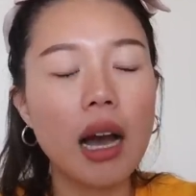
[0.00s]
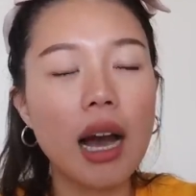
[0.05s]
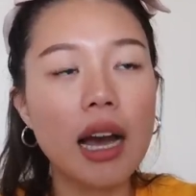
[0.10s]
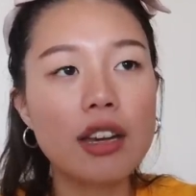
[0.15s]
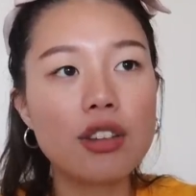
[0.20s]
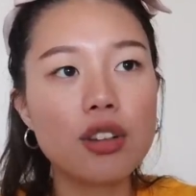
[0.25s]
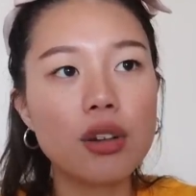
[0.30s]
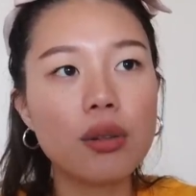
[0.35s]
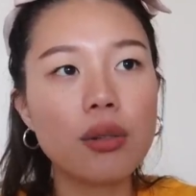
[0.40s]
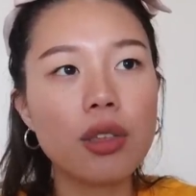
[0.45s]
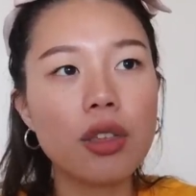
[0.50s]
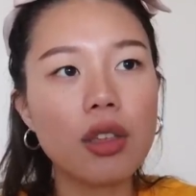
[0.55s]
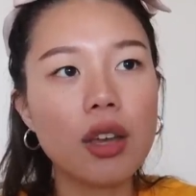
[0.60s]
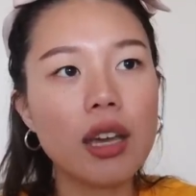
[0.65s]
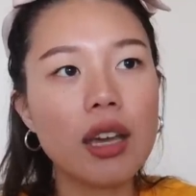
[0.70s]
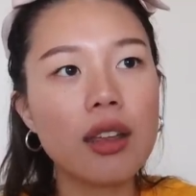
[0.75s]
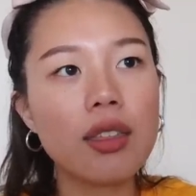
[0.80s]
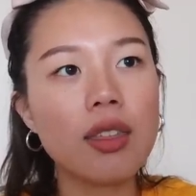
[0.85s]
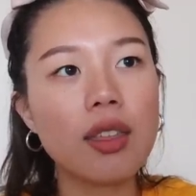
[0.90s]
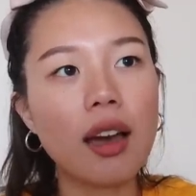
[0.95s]
I don't
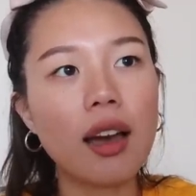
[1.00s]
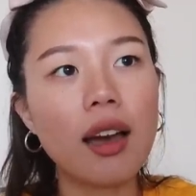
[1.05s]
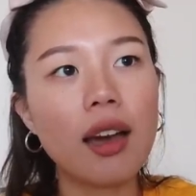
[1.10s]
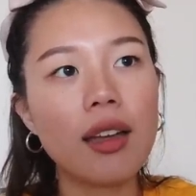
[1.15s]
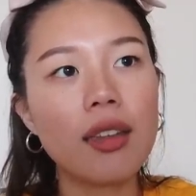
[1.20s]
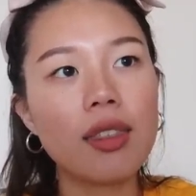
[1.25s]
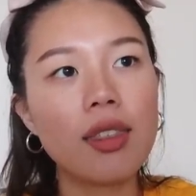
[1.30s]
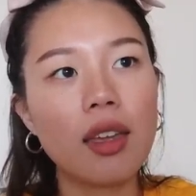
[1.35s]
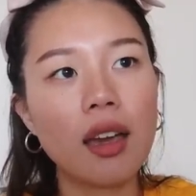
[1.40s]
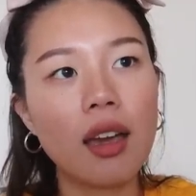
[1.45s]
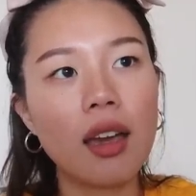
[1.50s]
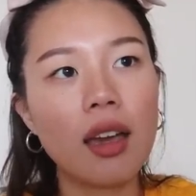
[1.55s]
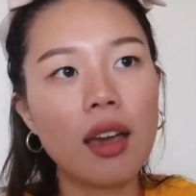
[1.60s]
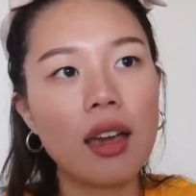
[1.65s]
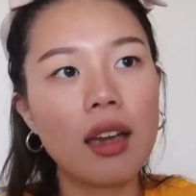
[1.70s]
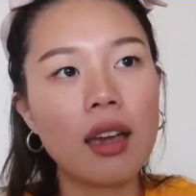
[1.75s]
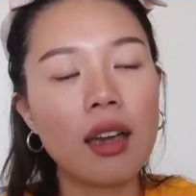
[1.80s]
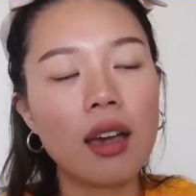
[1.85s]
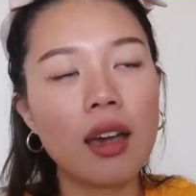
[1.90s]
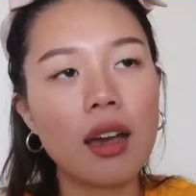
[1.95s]
think that
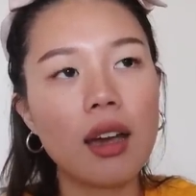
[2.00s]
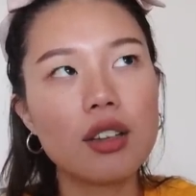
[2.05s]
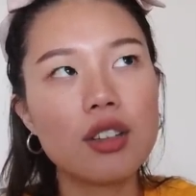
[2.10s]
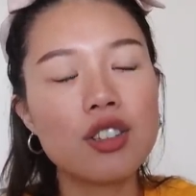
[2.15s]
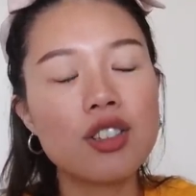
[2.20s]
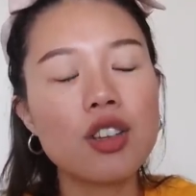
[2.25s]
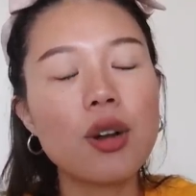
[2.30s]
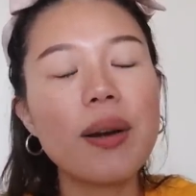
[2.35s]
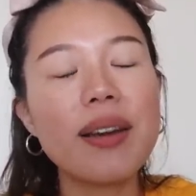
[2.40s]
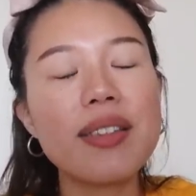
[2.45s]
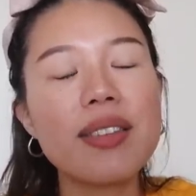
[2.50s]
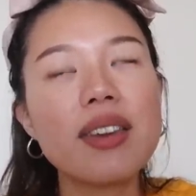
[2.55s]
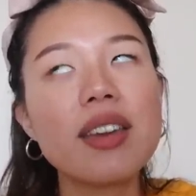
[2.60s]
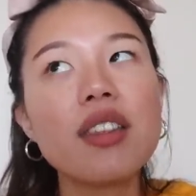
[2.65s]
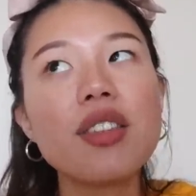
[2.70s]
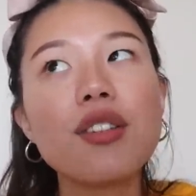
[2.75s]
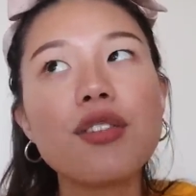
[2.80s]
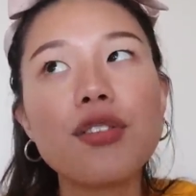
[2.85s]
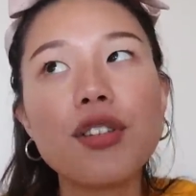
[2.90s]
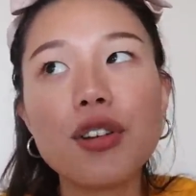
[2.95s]
they, so I
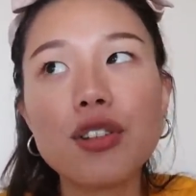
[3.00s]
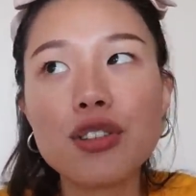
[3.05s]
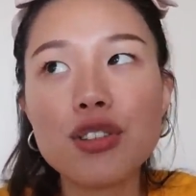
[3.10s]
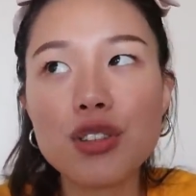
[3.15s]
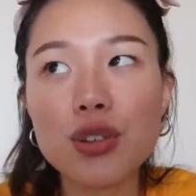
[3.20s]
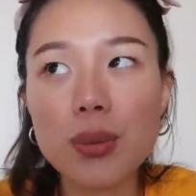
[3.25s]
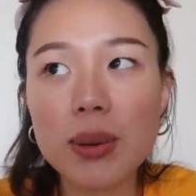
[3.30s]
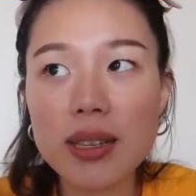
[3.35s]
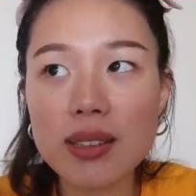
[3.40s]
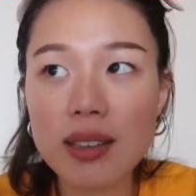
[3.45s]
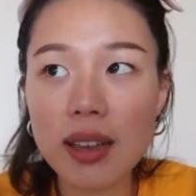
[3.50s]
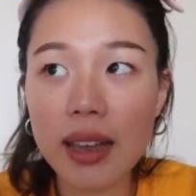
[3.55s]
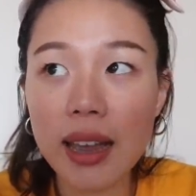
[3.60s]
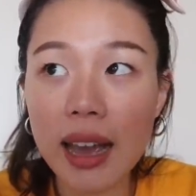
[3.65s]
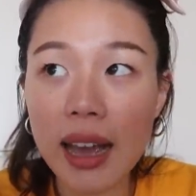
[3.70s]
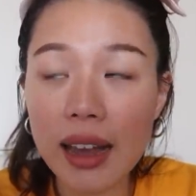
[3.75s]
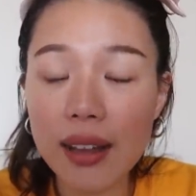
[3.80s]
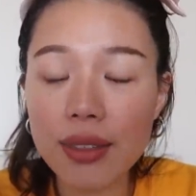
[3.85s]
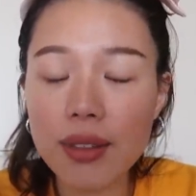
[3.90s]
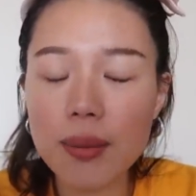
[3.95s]
think the first 2 weeks I
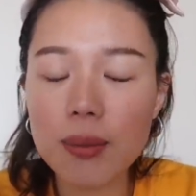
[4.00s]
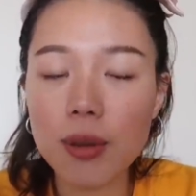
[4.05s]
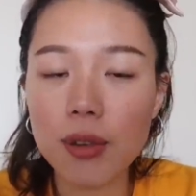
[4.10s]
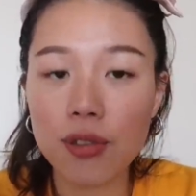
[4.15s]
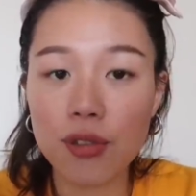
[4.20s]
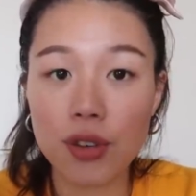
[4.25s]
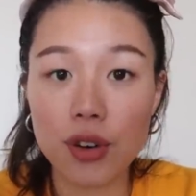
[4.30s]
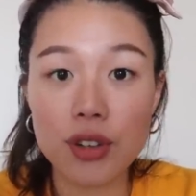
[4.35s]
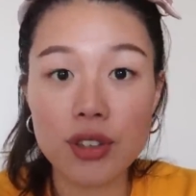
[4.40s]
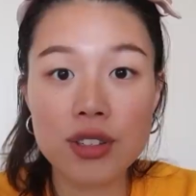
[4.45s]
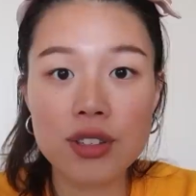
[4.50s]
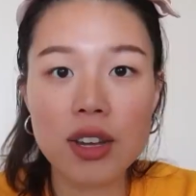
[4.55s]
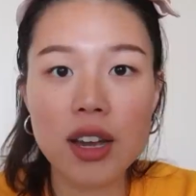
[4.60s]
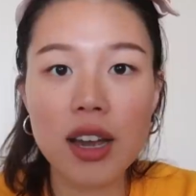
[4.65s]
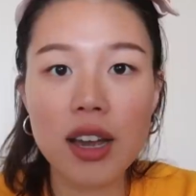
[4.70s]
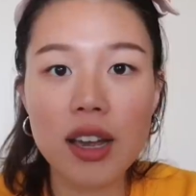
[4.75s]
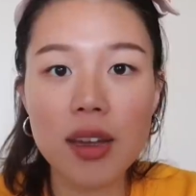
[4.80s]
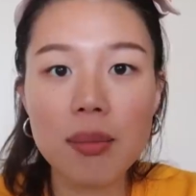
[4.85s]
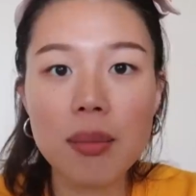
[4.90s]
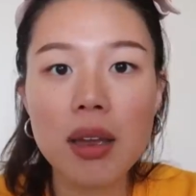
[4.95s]
had them the first
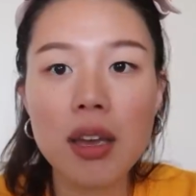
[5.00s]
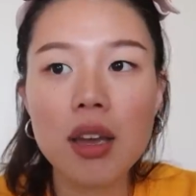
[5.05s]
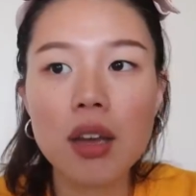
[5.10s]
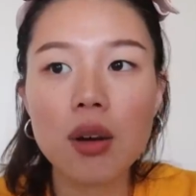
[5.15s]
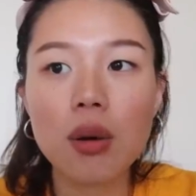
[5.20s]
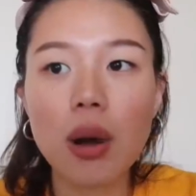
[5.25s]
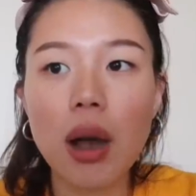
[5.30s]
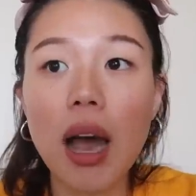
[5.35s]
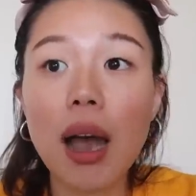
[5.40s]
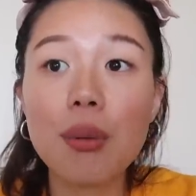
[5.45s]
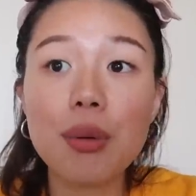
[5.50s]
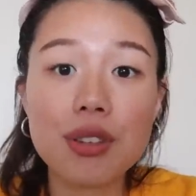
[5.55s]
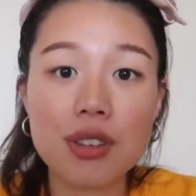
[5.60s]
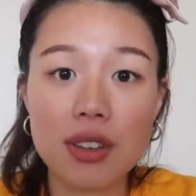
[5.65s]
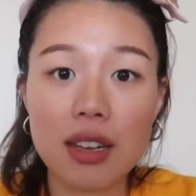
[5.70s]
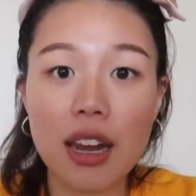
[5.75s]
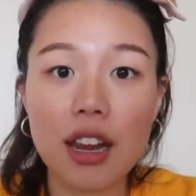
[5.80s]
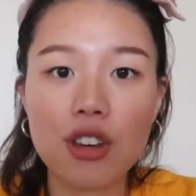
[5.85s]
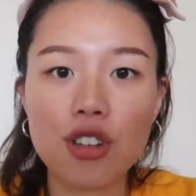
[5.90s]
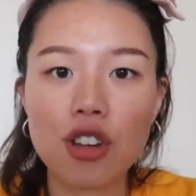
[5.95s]
time, I was
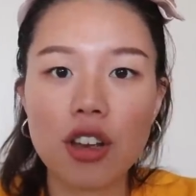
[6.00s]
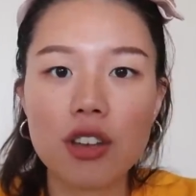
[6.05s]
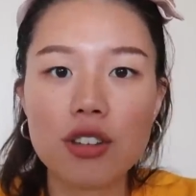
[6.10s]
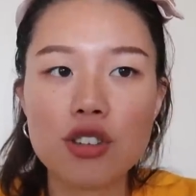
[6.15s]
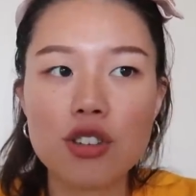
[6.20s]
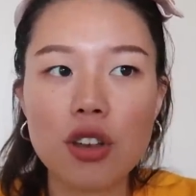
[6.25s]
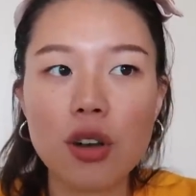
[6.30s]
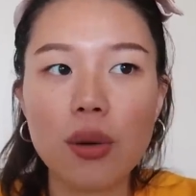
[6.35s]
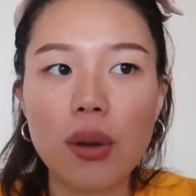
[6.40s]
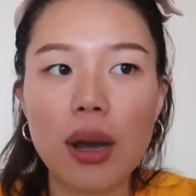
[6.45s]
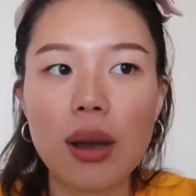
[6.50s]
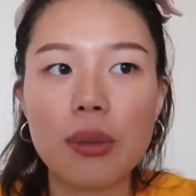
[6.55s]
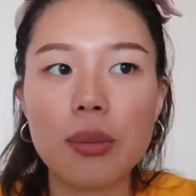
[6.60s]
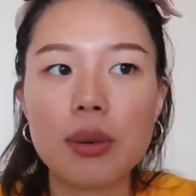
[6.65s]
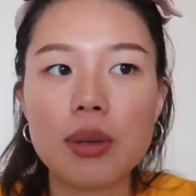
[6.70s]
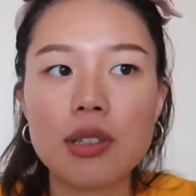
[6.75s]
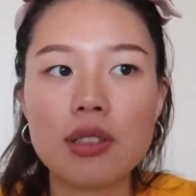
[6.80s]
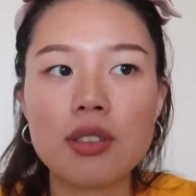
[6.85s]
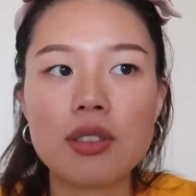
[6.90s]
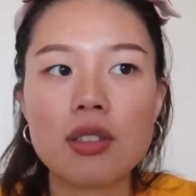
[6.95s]
in Asia, so I
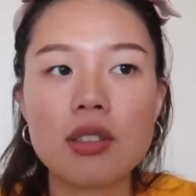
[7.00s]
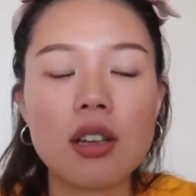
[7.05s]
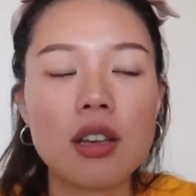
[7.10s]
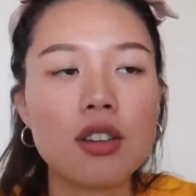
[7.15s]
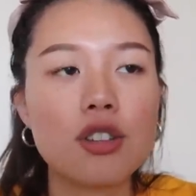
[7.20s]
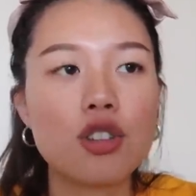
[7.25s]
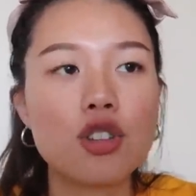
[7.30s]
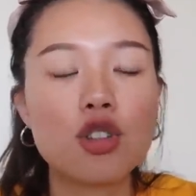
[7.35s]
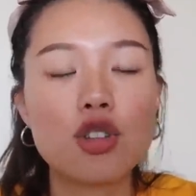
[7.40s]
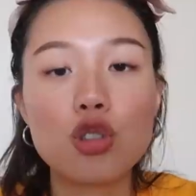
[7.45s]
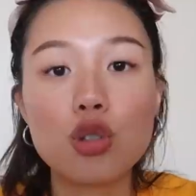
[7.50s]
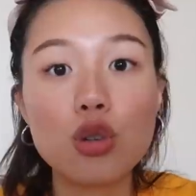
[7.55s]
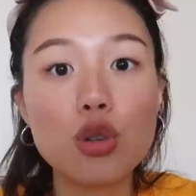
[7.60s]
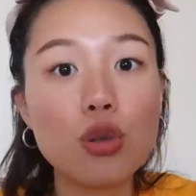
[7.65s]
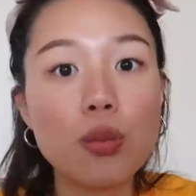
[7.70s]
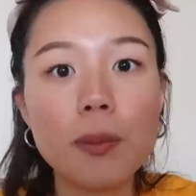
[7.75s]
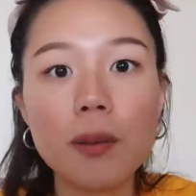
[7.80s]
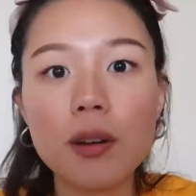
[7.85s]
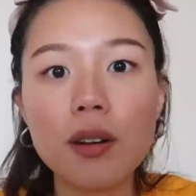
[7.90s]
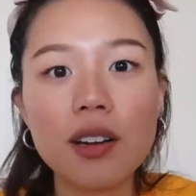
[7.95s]
was
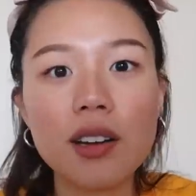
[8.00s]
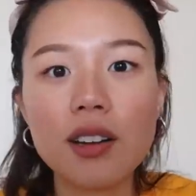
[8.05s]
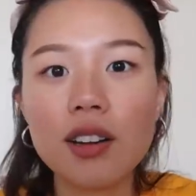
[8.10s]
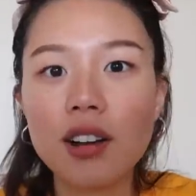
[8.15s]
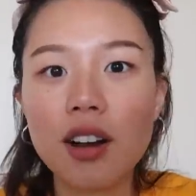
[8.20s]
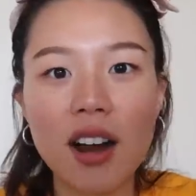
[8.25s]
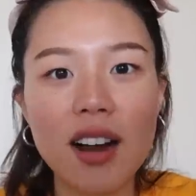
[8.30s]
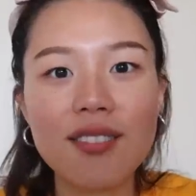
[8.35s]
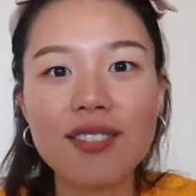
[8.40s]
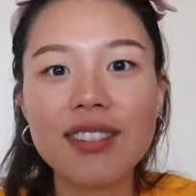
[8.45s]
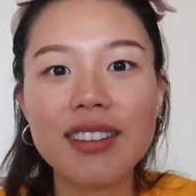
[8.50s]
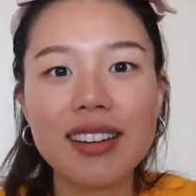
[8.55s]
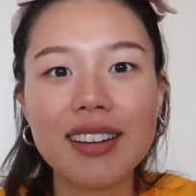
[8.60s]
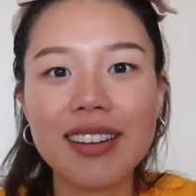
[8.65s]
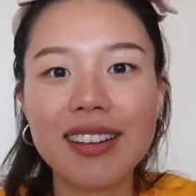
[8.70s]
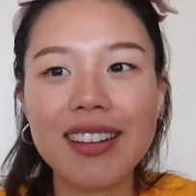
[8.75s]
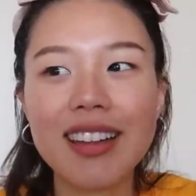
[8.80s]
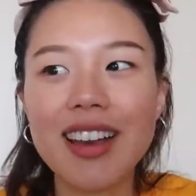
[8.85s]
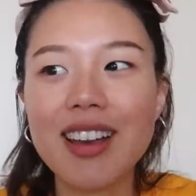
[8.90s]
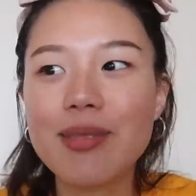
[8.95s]
super confident
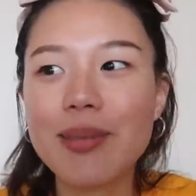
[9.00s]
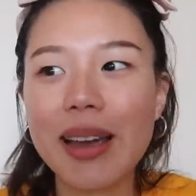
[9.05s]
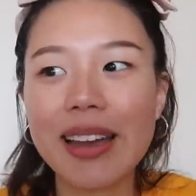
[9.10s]
in them.